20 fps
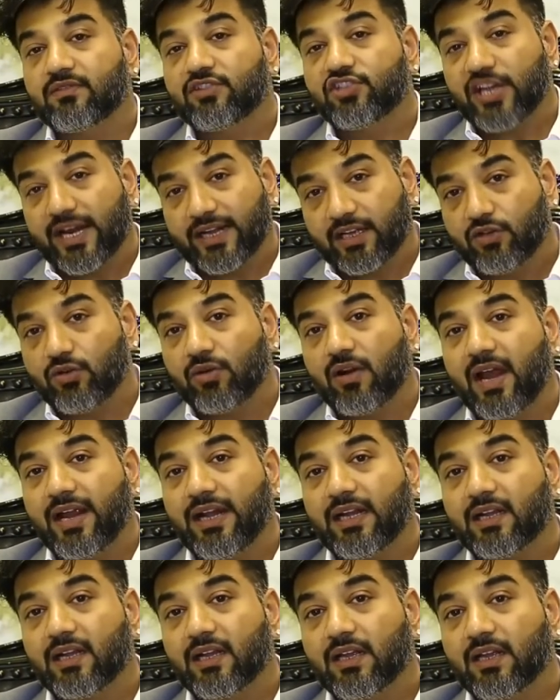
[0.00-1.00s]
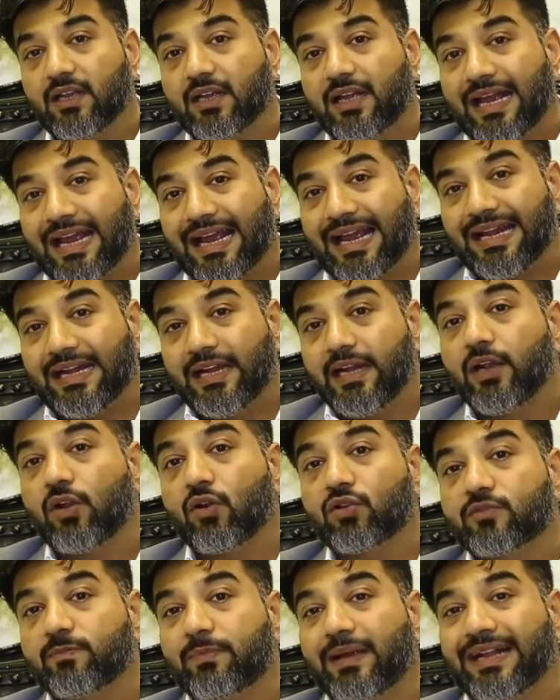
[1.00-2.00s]
Check tonight and
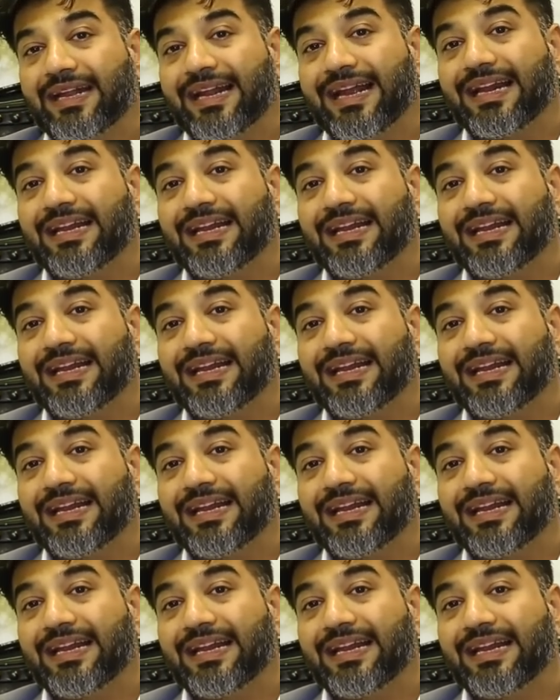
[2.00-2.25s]
introspect.